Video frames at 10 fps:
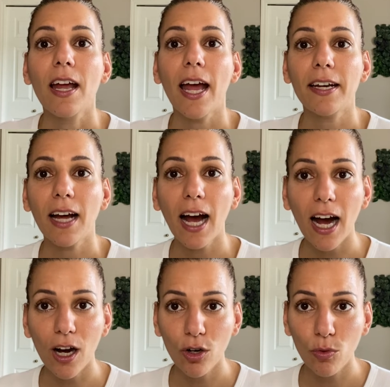and
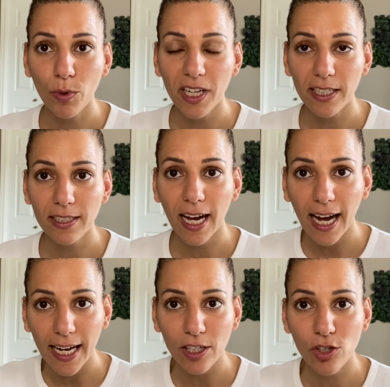how we
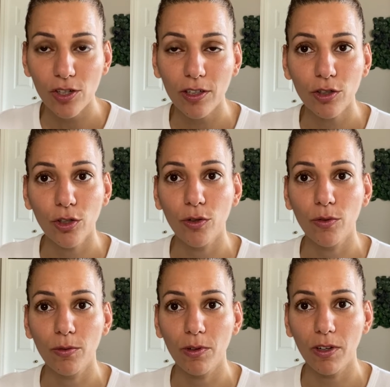attach
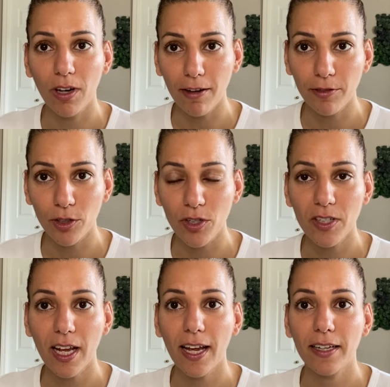to lovers
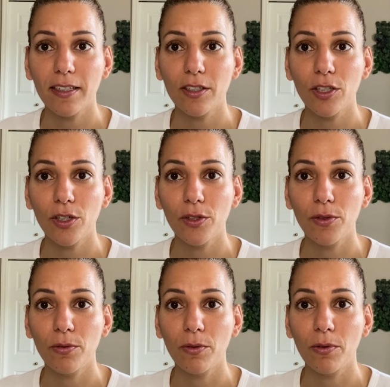and
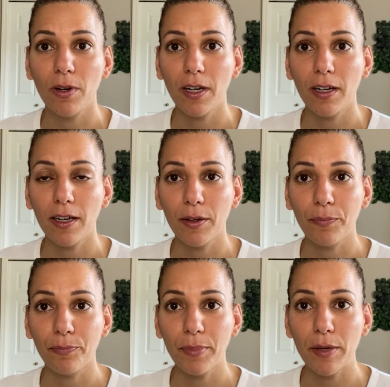to
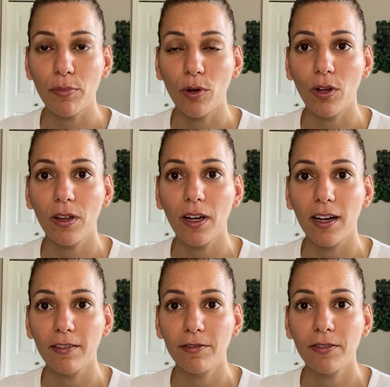people
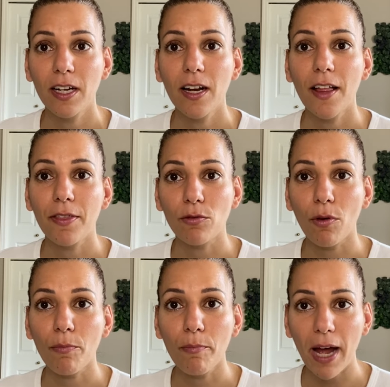of the
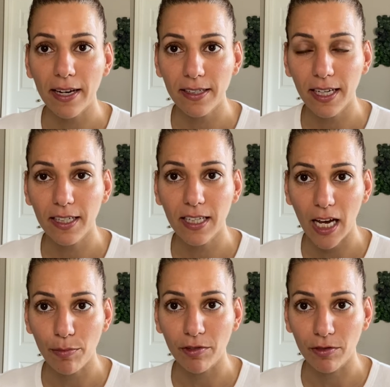romantic
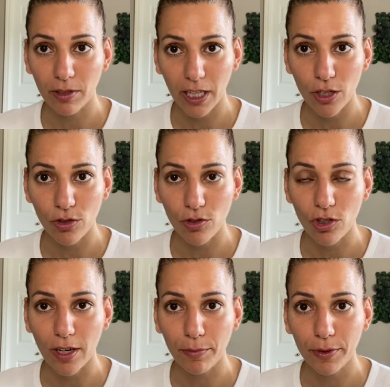type of
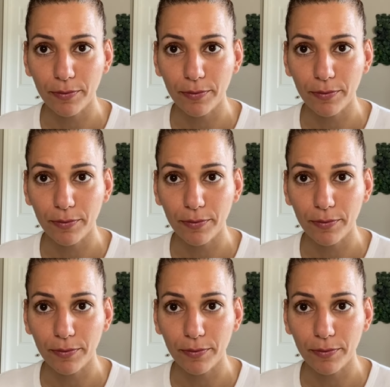relationship.